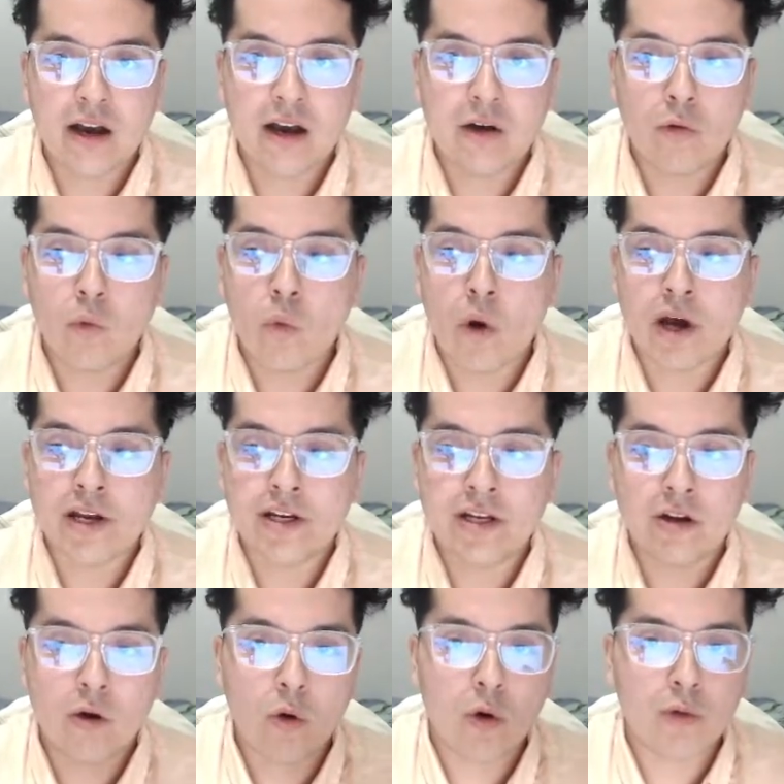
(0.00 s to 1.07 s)
one
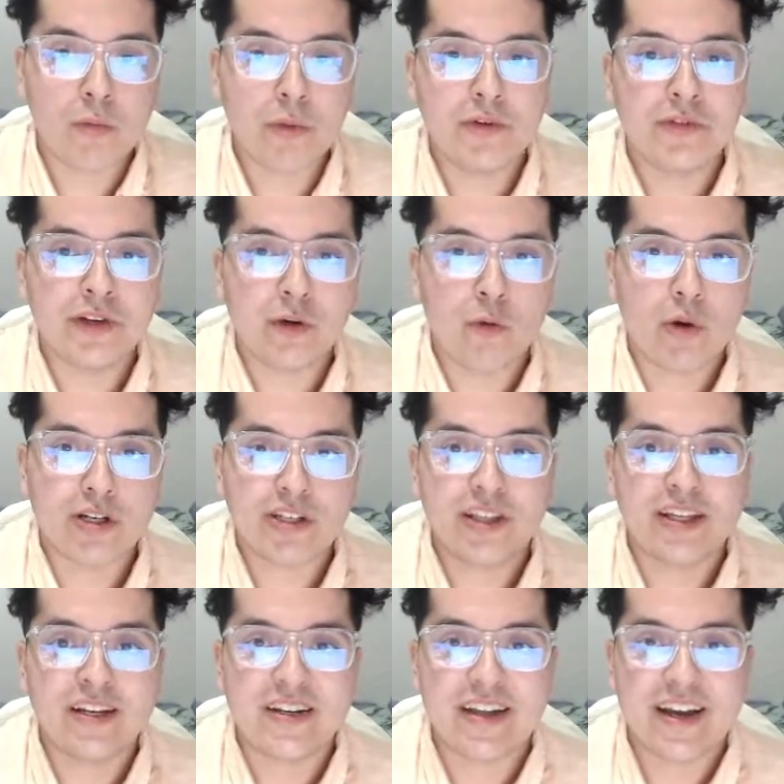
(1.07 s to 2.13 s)
or removing one to
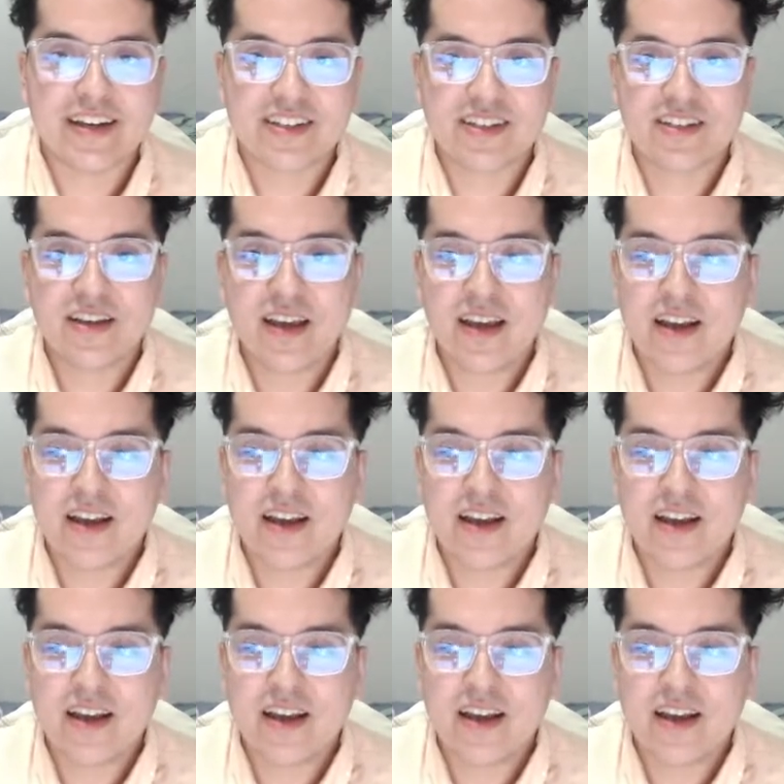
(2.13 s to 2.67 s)
the index.